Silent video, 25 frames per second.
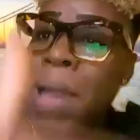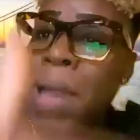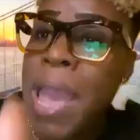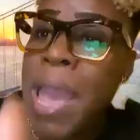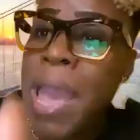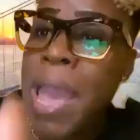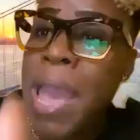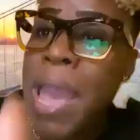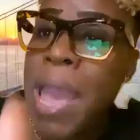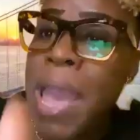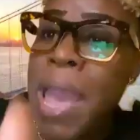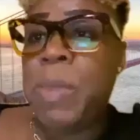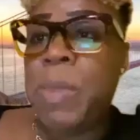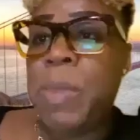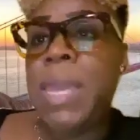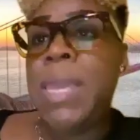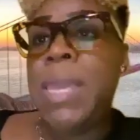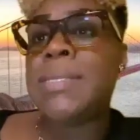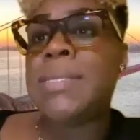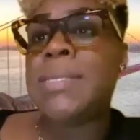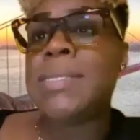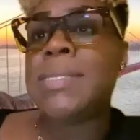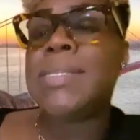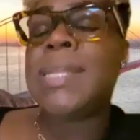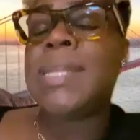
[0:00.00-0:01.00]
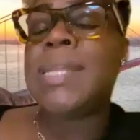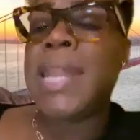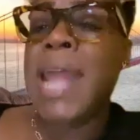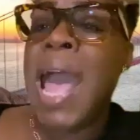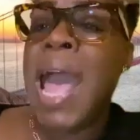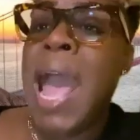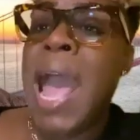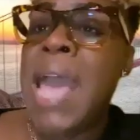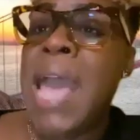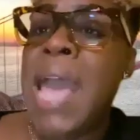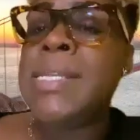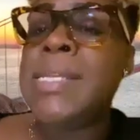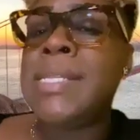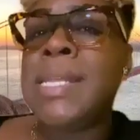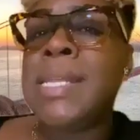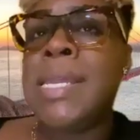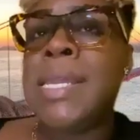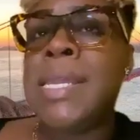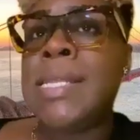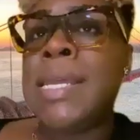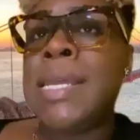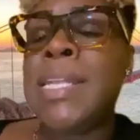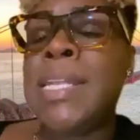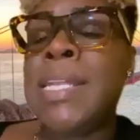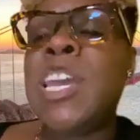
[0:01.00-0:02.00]
my space that I
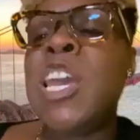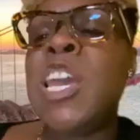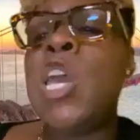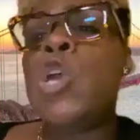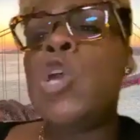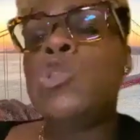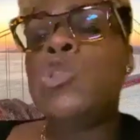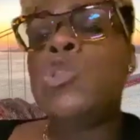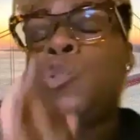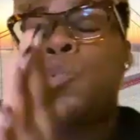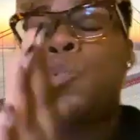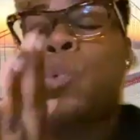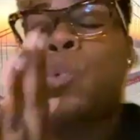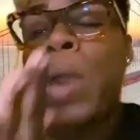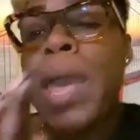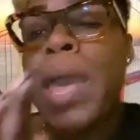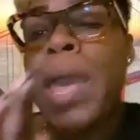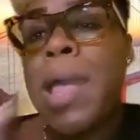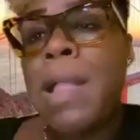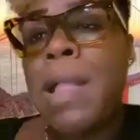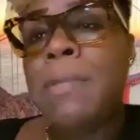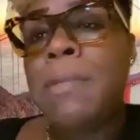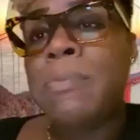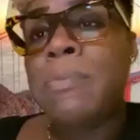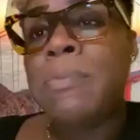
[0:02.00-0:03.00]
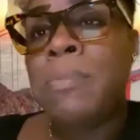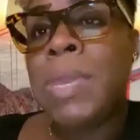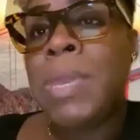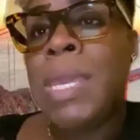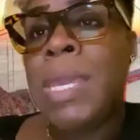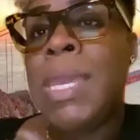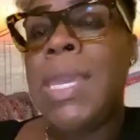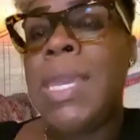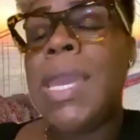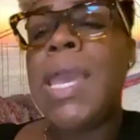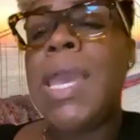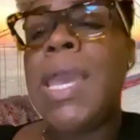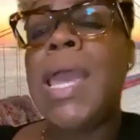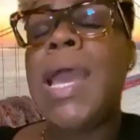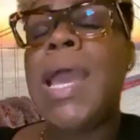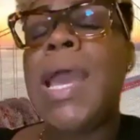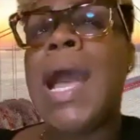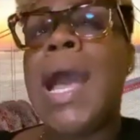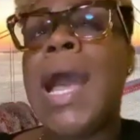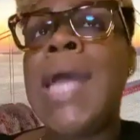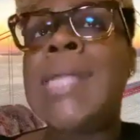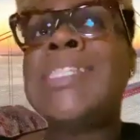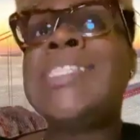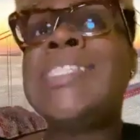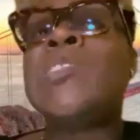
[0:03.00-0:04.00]
needed to help me
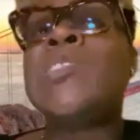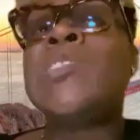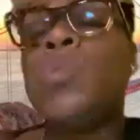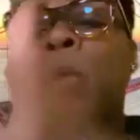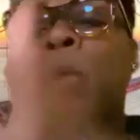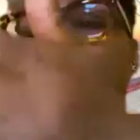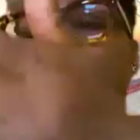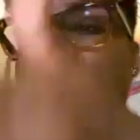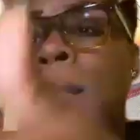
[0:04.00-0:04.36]
and to